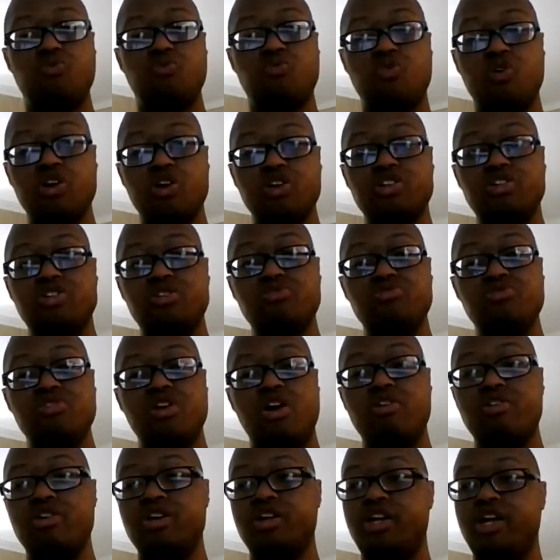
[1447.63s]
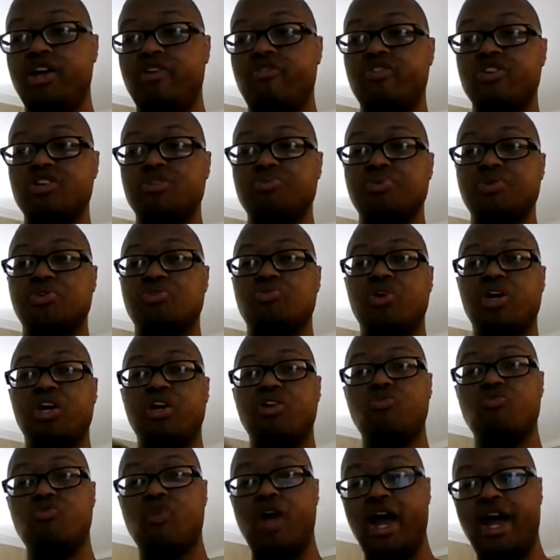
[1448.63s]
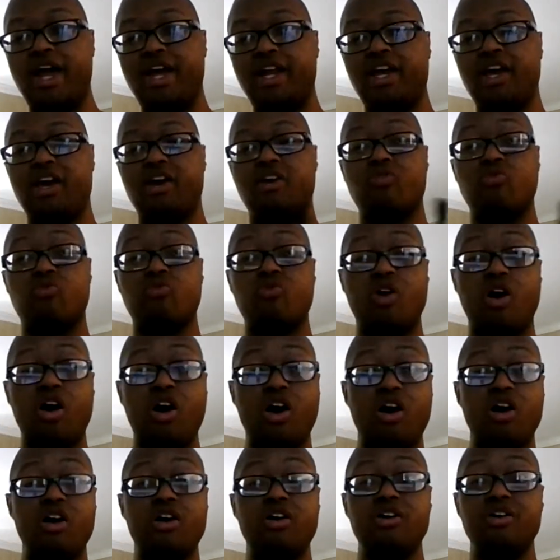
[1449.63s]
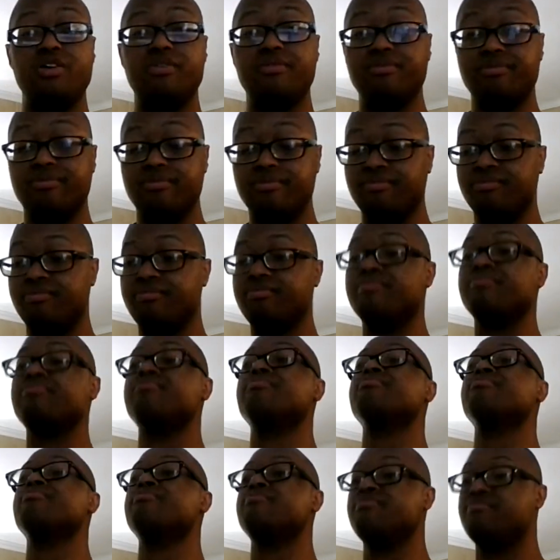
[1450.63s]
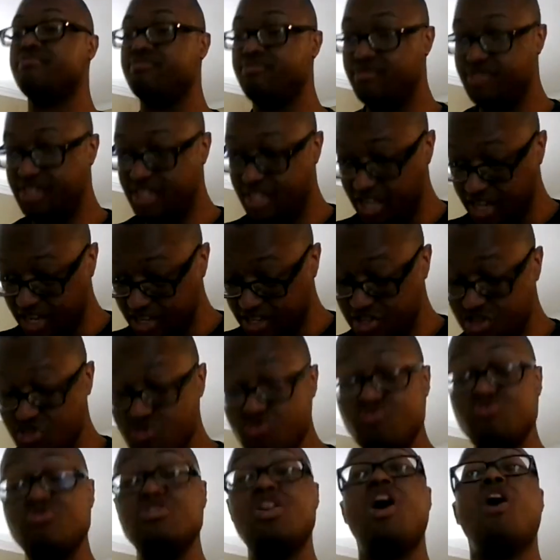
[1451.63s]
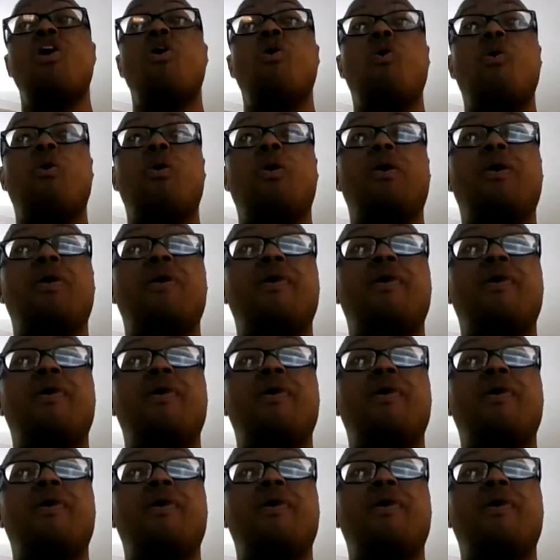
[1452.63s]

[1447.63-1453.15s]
once you know the difference between right and wrong, then you know